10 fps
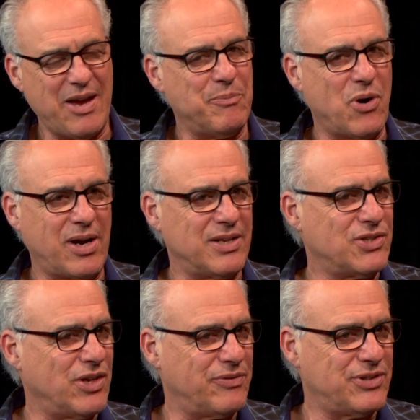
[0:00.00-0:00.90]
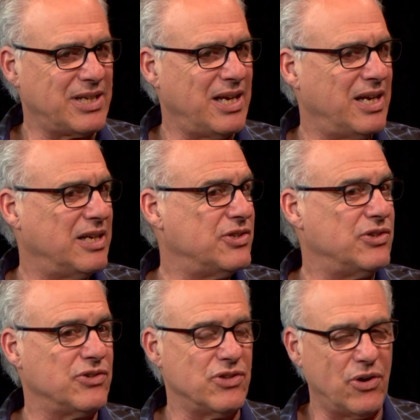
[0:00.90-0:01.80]
market stuff to kids.
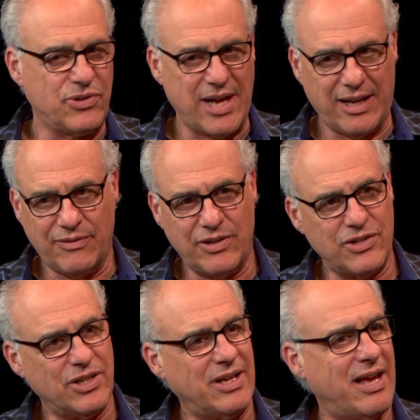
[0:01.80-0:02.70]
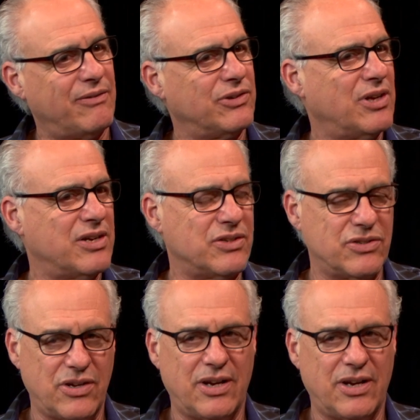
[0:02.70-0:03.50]
There's no television advertising.